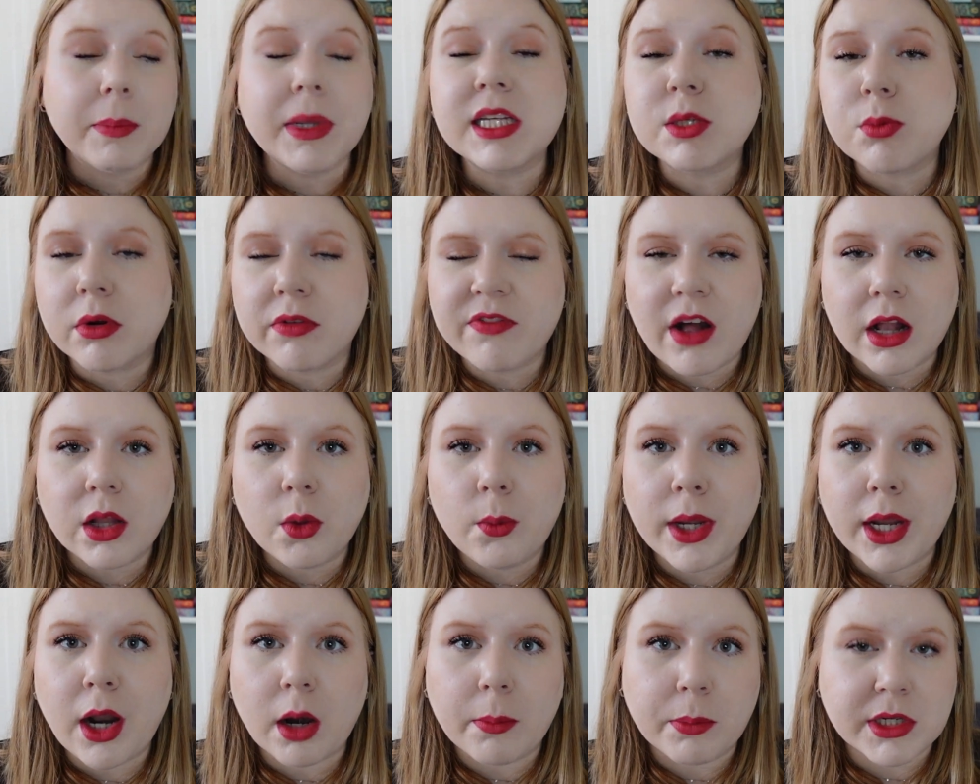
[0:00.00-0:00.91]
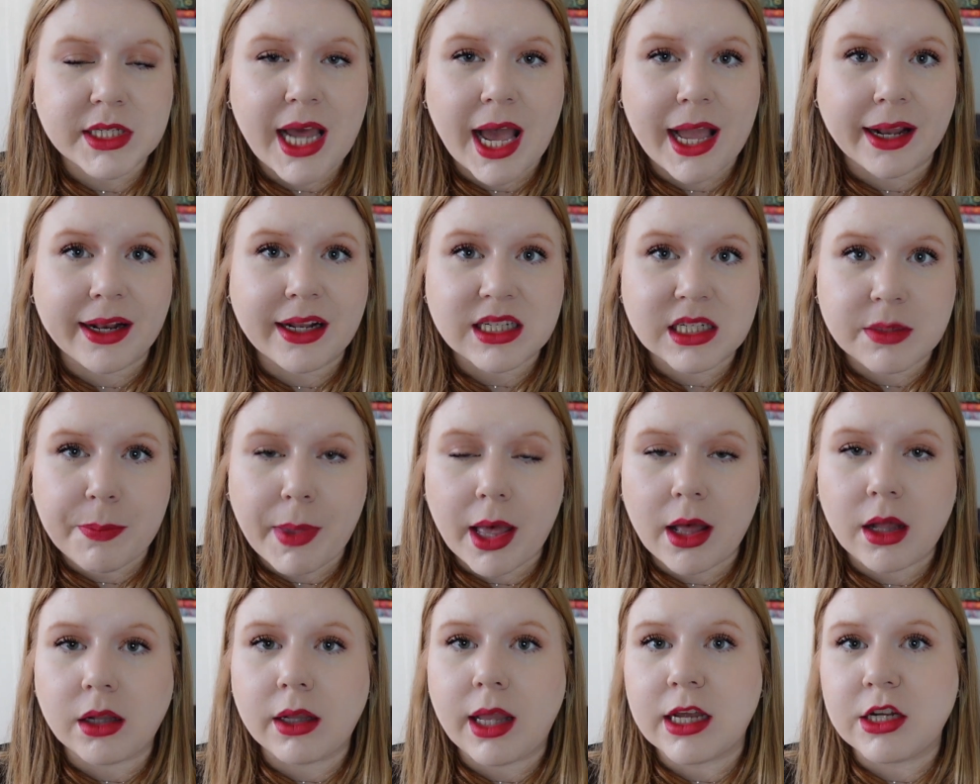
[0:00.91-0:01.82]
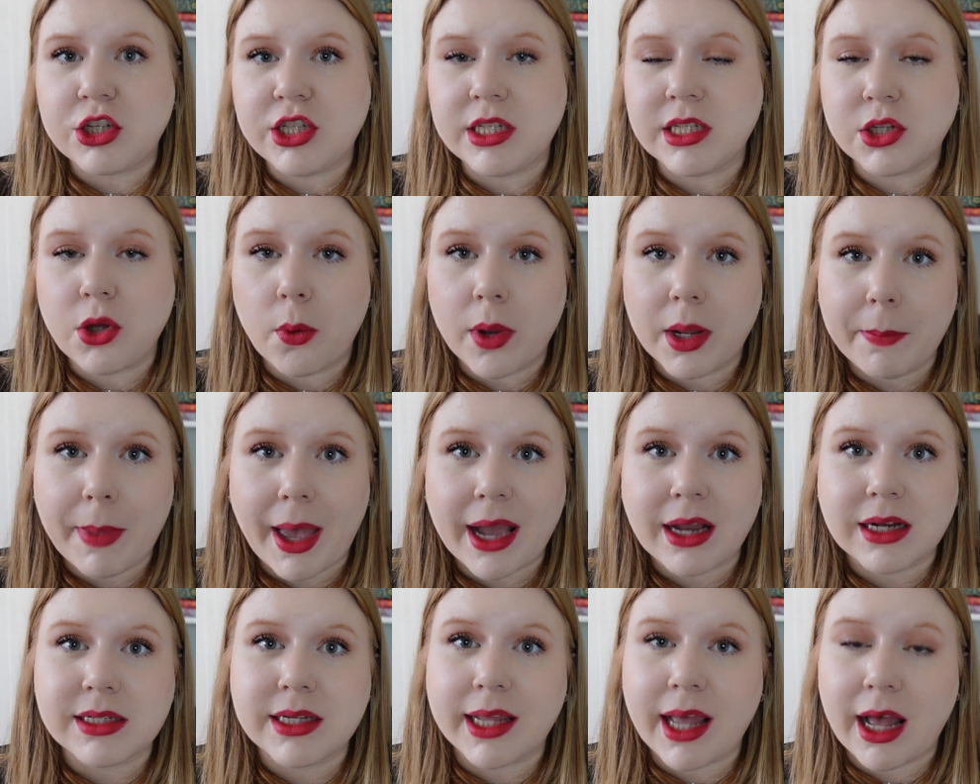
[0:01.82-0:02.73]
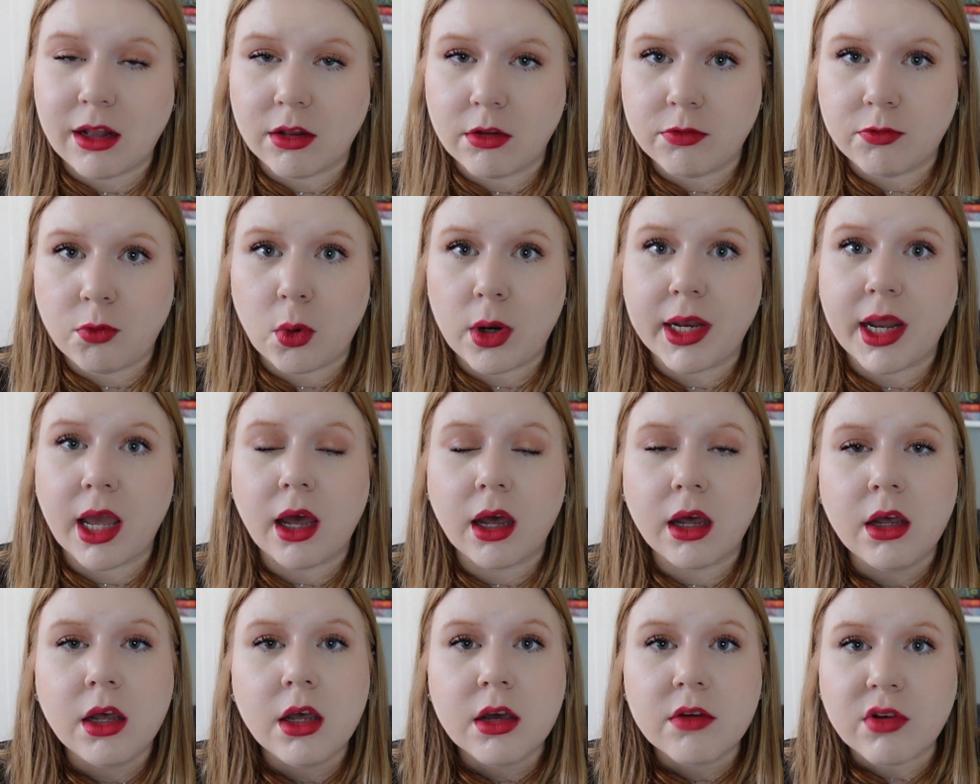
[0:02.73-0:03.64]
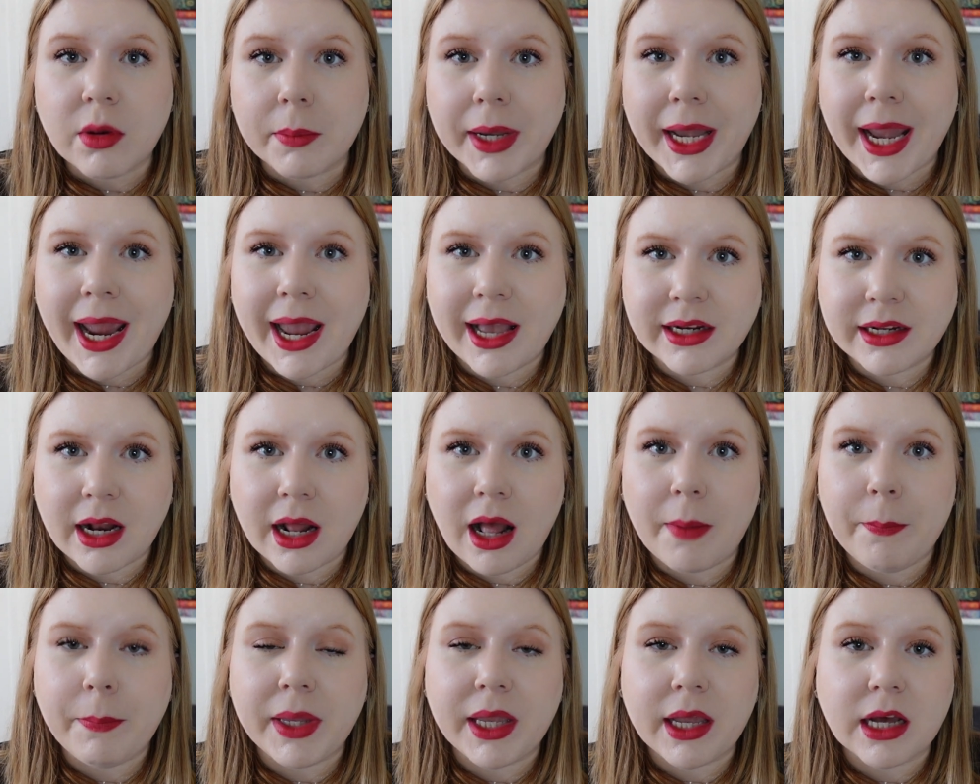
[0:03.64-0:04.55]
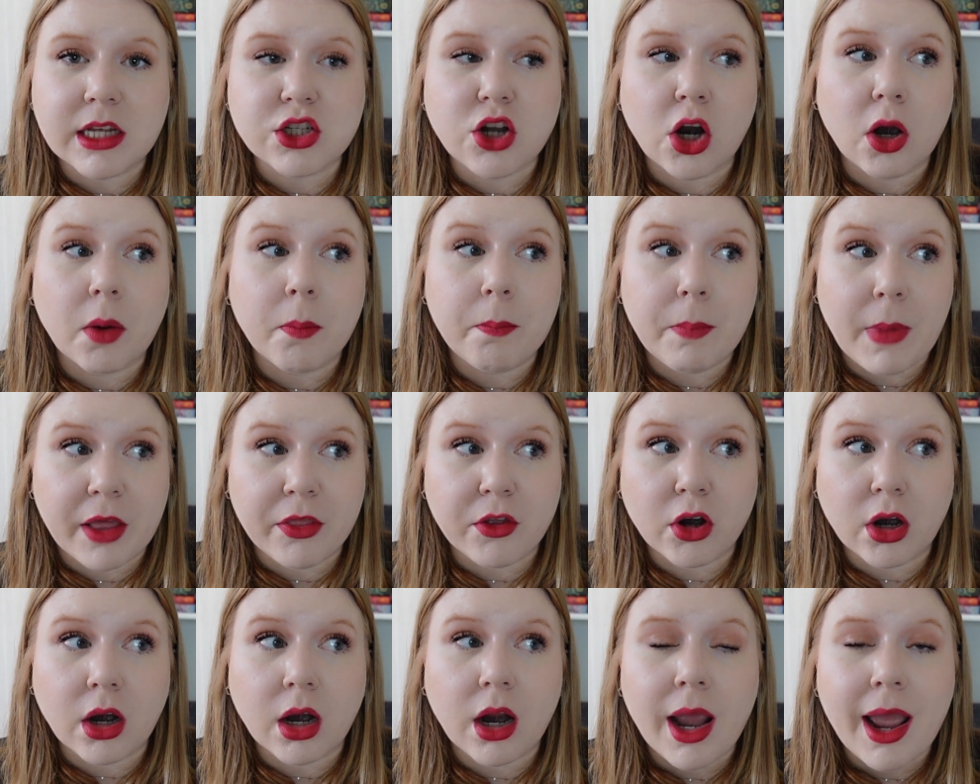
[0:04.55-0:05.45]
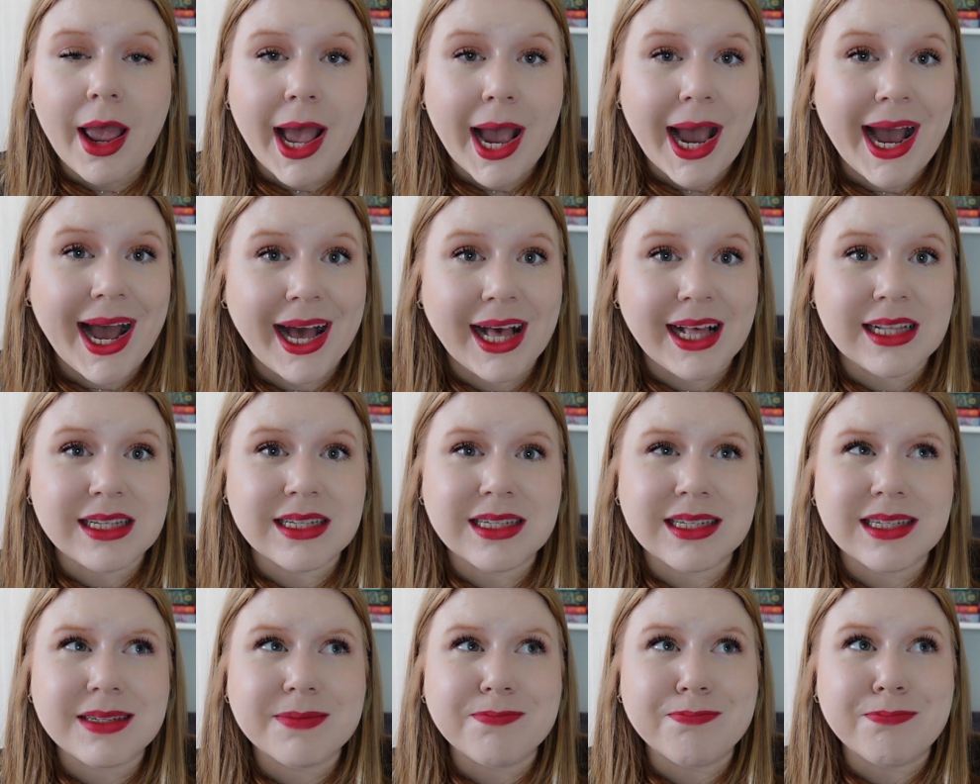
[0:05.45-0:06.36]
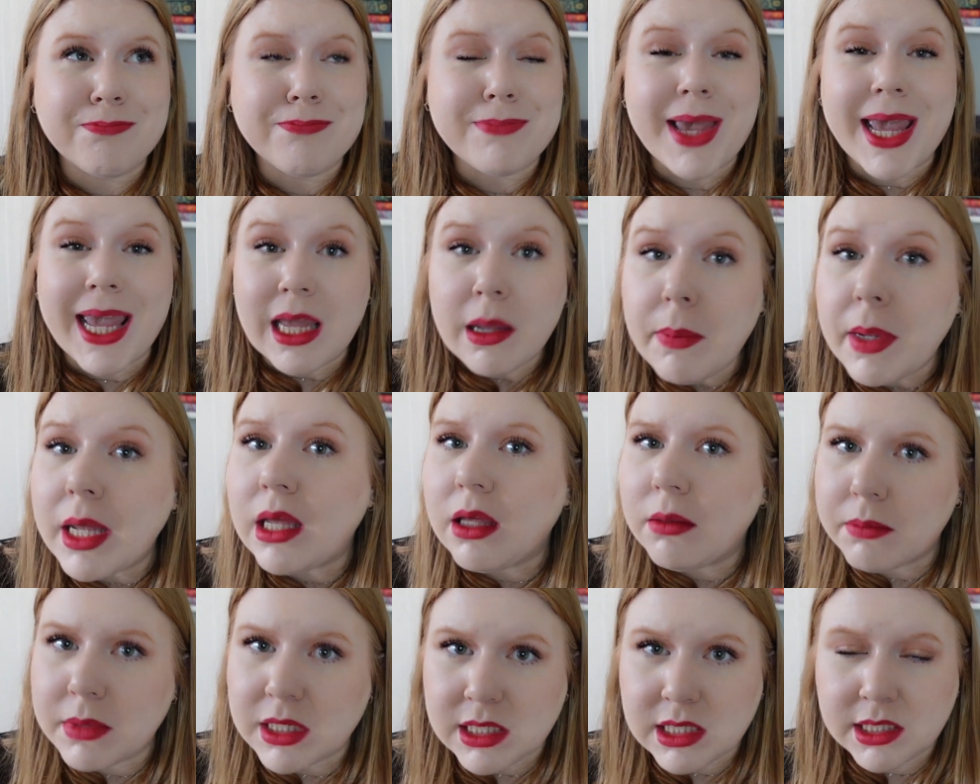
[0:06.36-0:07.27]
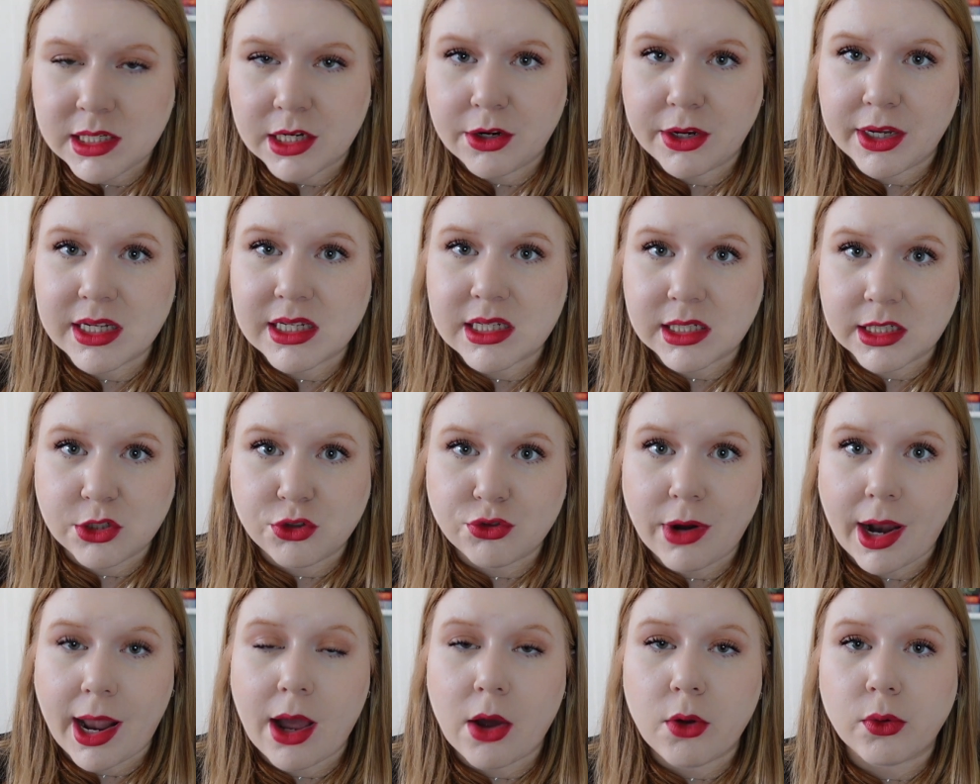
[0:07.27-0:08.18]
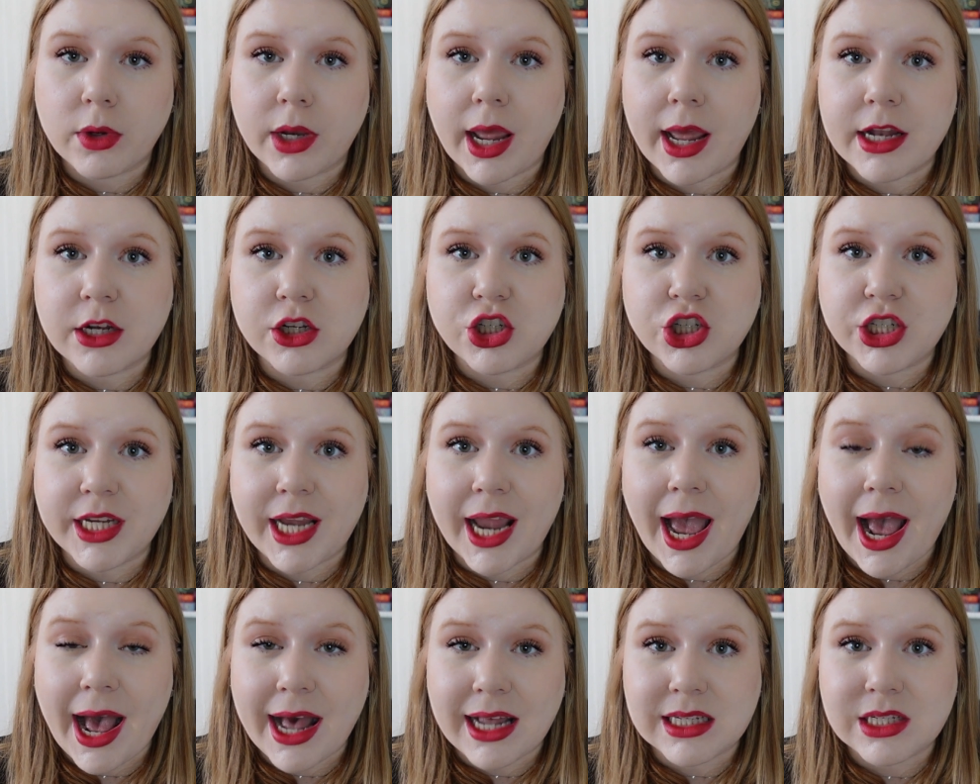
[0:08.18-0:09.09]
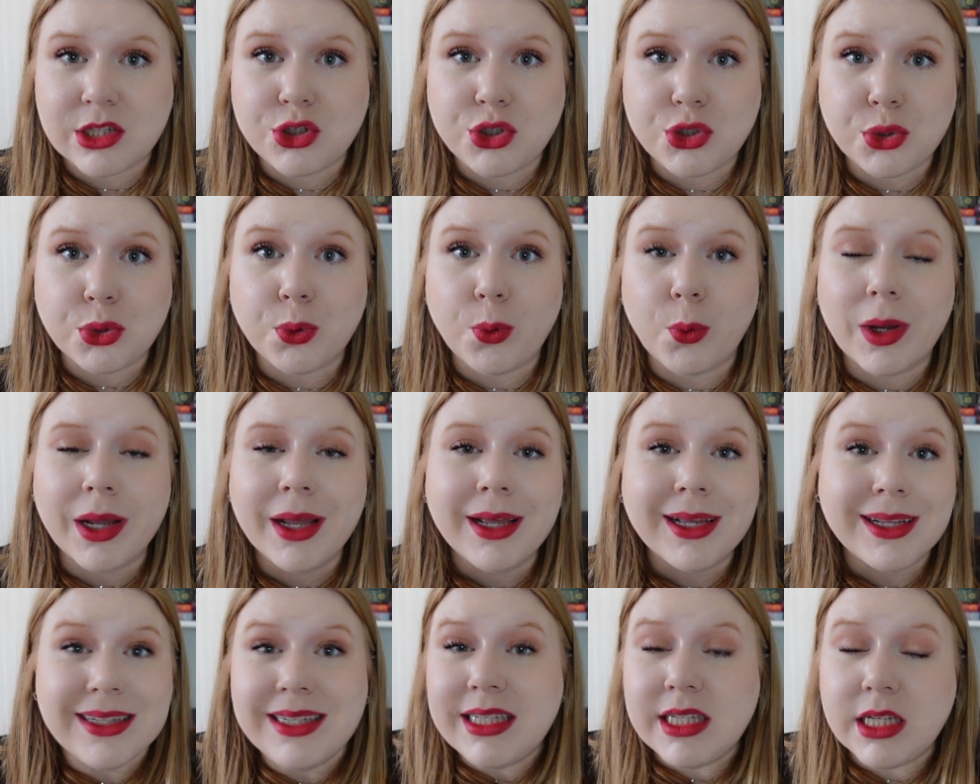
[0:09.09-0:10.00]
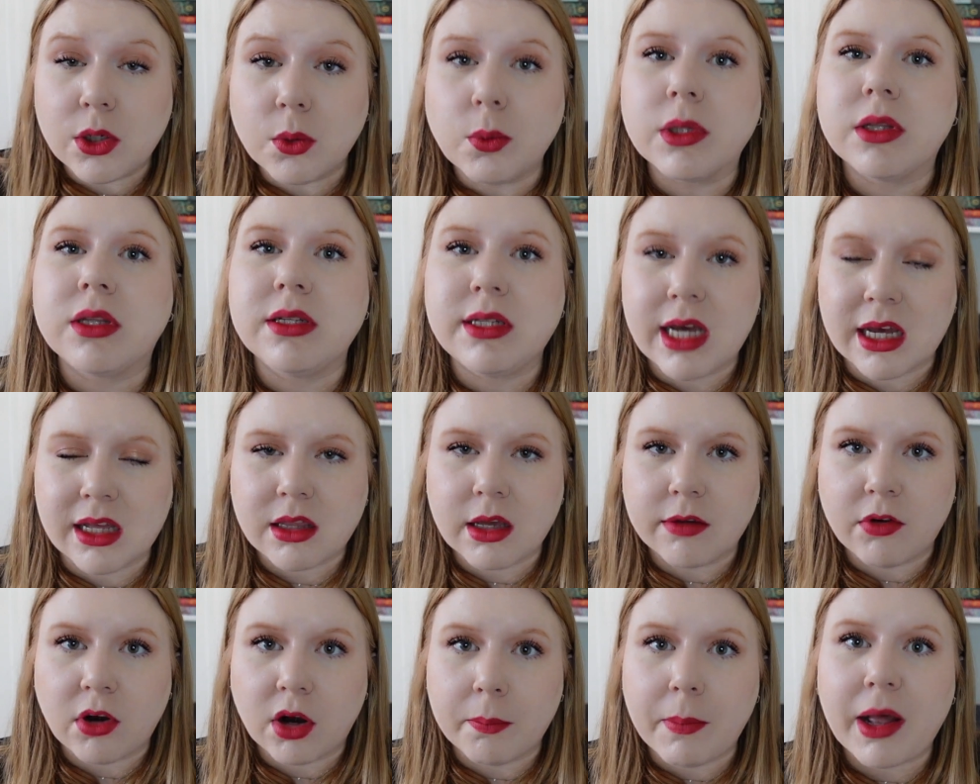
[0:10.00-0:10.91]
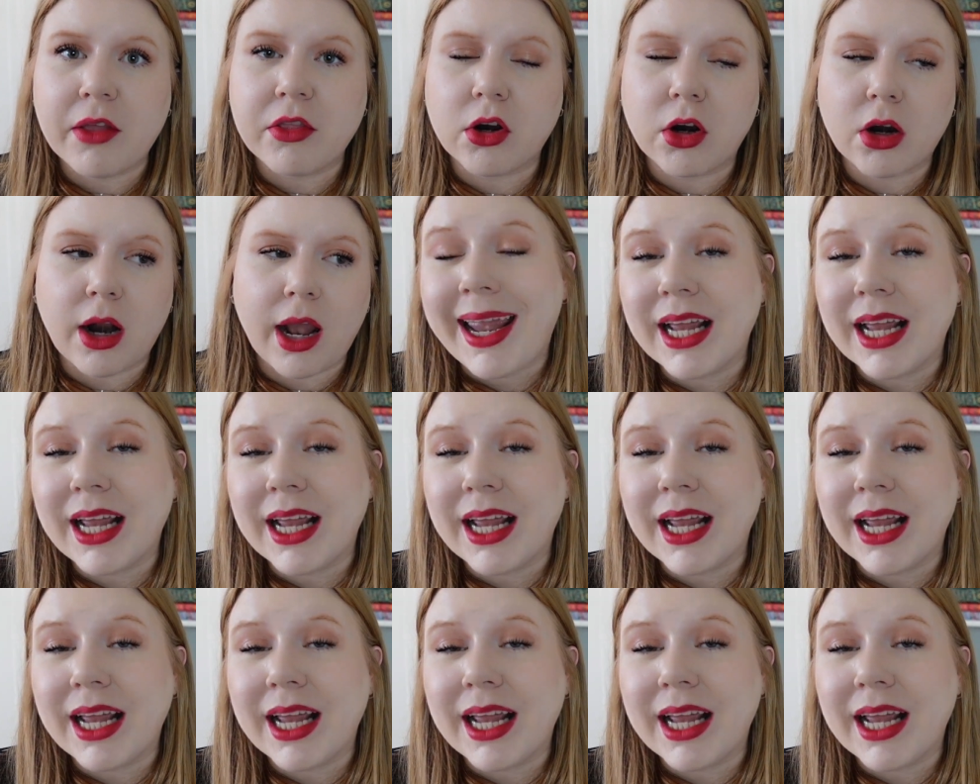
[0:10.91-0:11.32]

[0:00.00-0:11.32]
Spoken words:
because we're following our protagonist Belle as she's going back to California from Canada because her mother has maybe mysteriously drowned and she has to deal with the death of her mother,